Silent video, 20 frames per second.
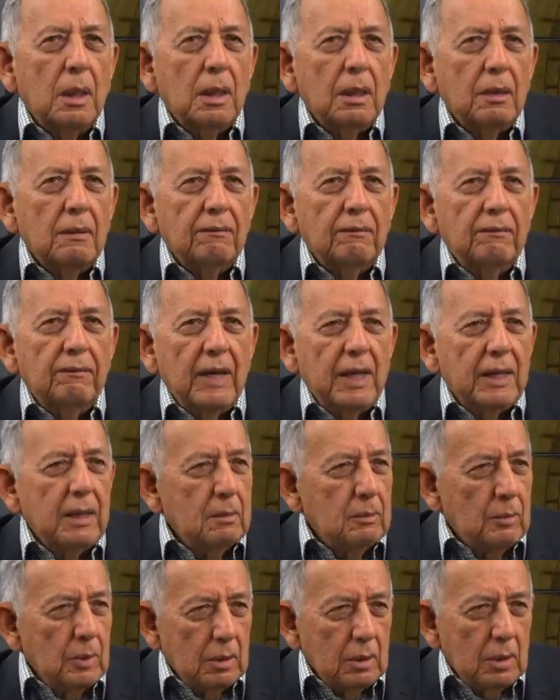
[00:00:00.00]
out of
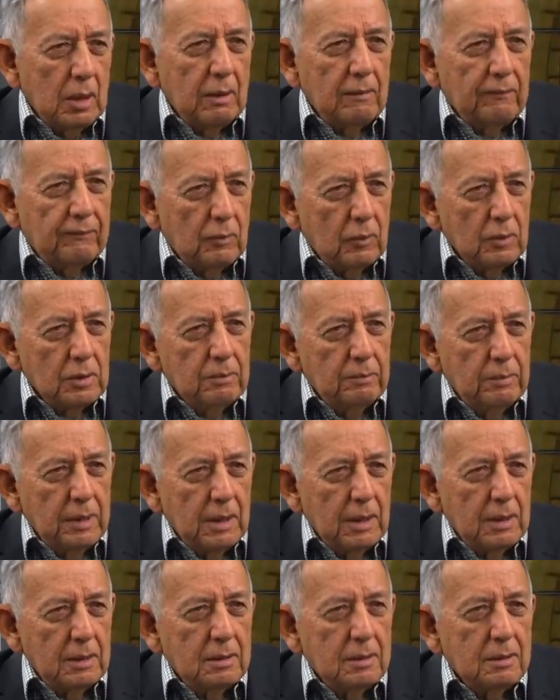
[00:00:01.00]
Vandenberg Air Force
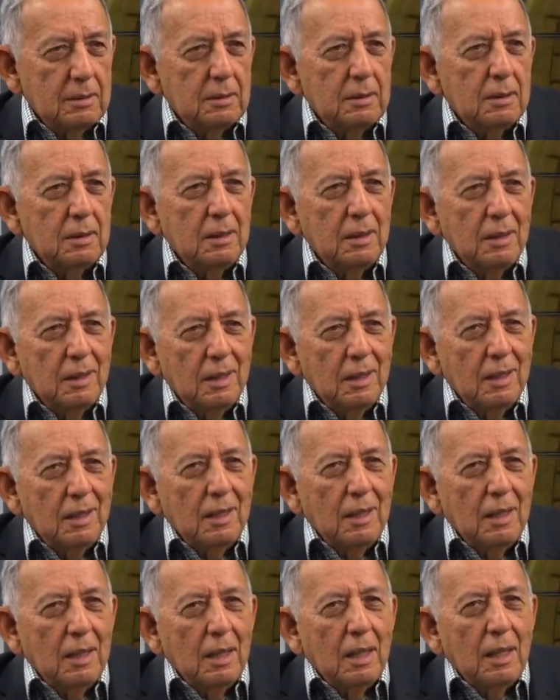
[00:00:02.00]
Base.
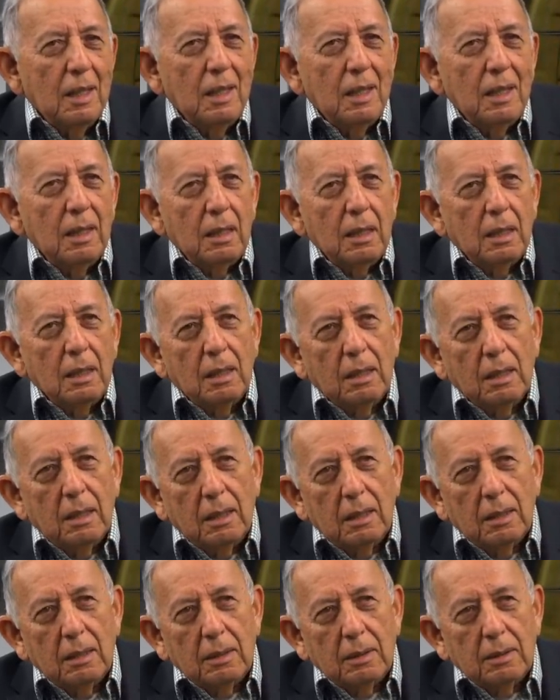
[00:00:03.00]

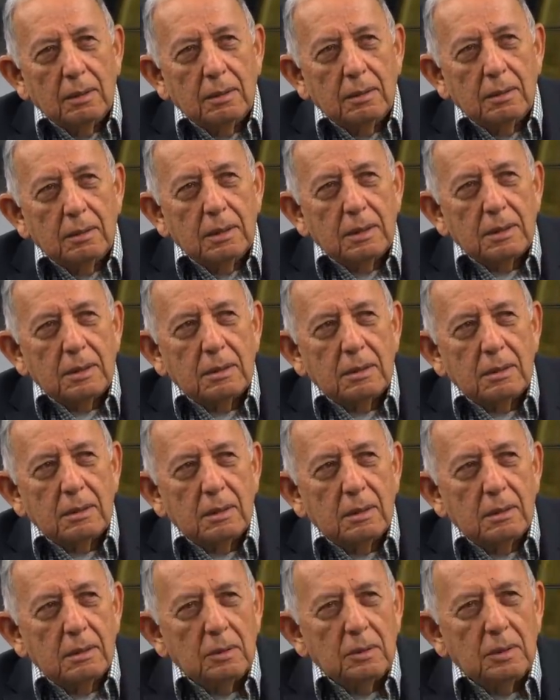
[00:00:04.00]
Uh,
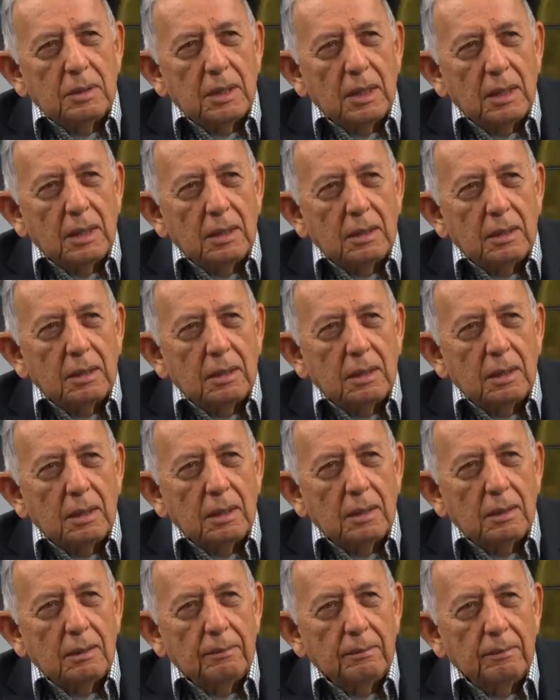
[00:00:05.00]
this Lieutenant
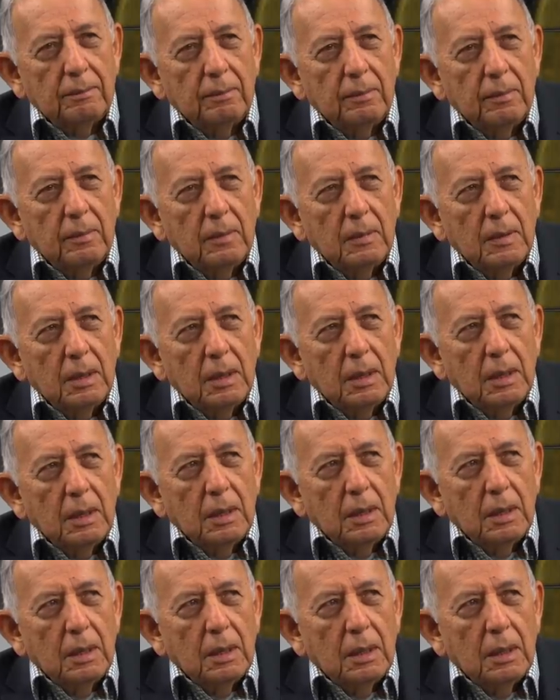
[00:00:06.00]
um,
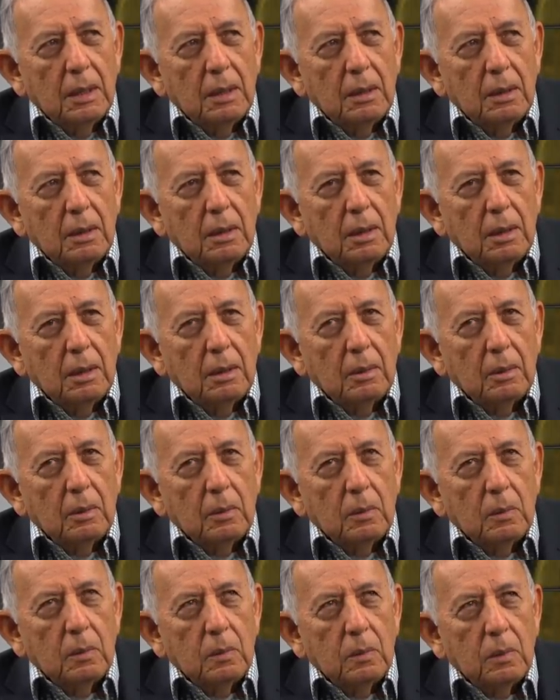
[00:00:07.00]
uh,
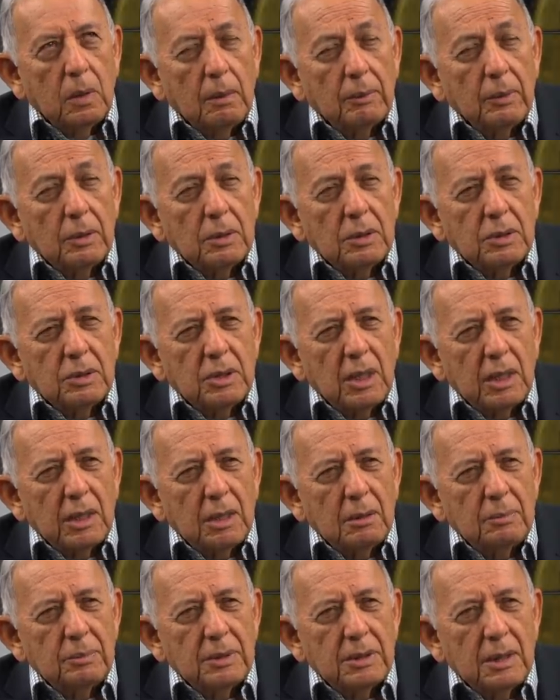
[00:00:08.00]
Robert
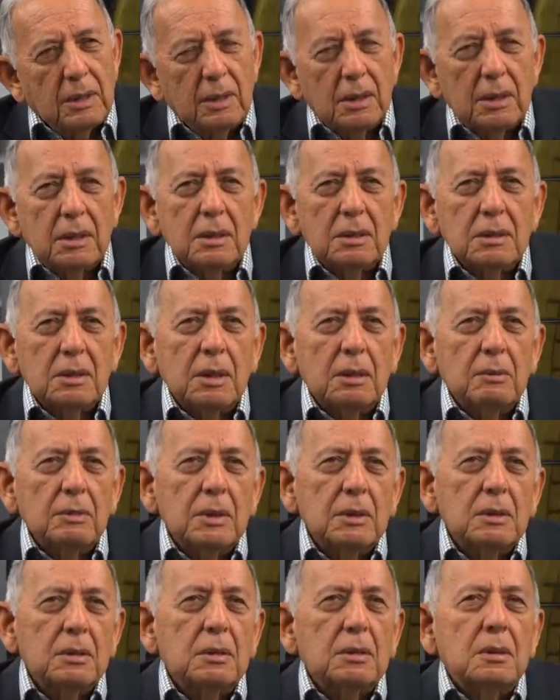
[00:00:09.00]
Jacobs, I think his
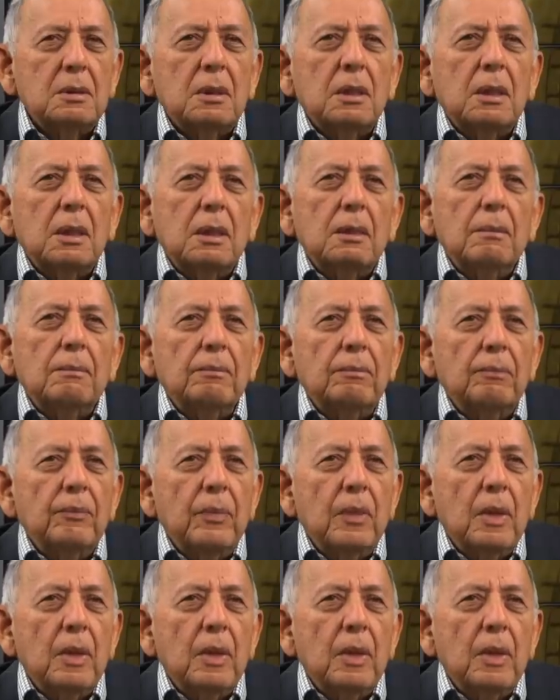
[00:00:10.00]
name is, um,